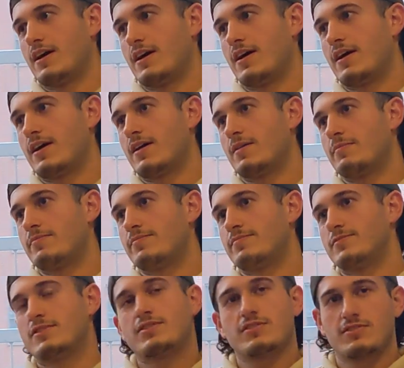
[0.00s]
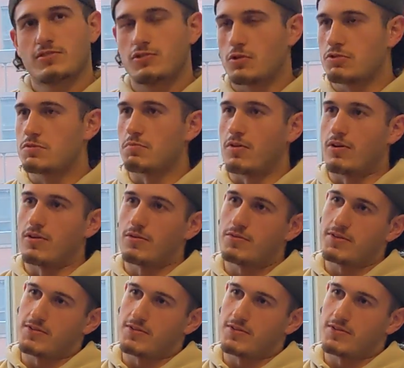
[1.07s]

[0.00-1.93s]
Just because they're so small.